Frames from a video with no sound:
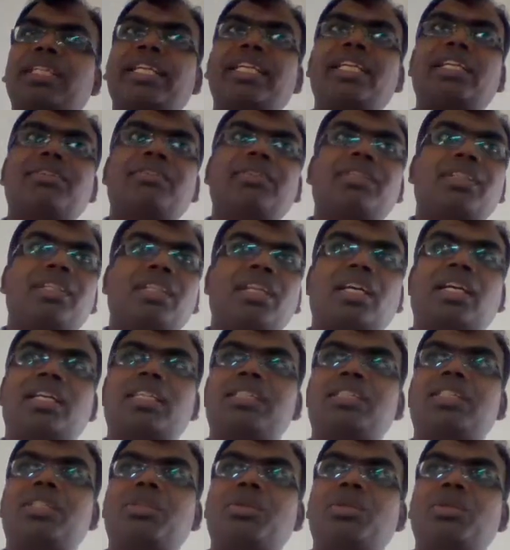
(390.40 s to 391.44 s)
a strainer with
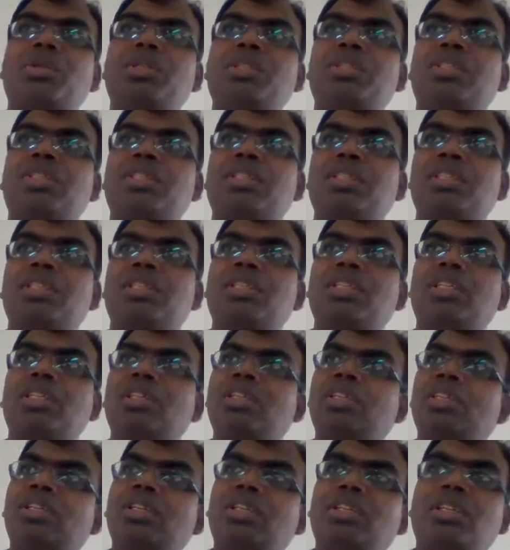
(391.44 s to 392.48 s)
larger holes,
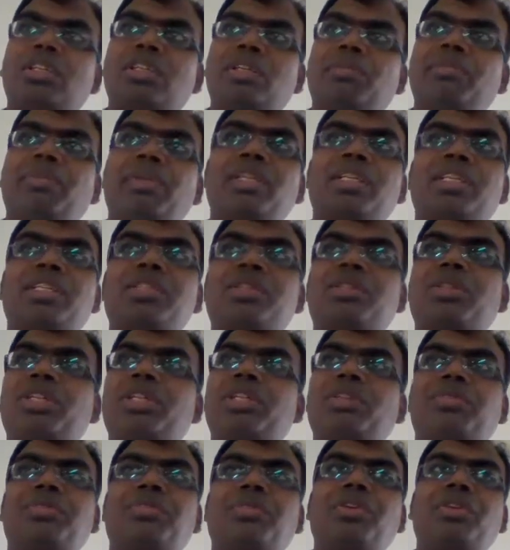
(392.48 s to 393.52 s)
the milk is
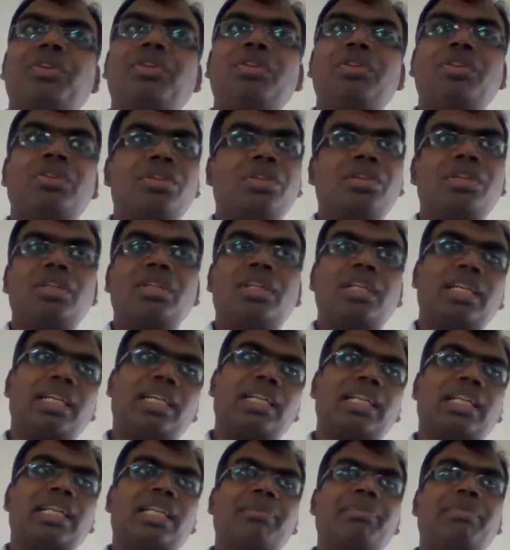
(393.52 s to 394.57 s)
going to flow
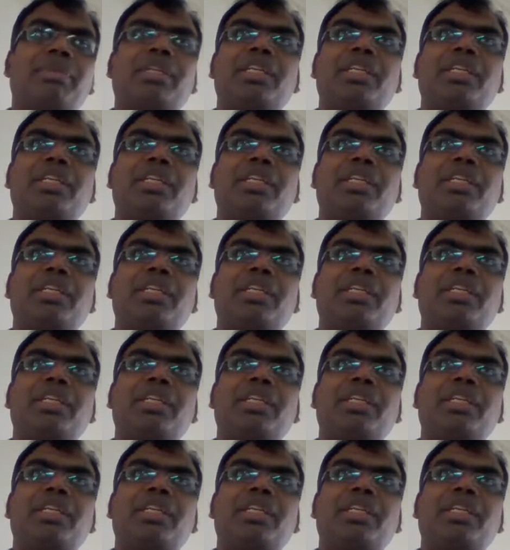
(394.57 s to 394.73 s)
at a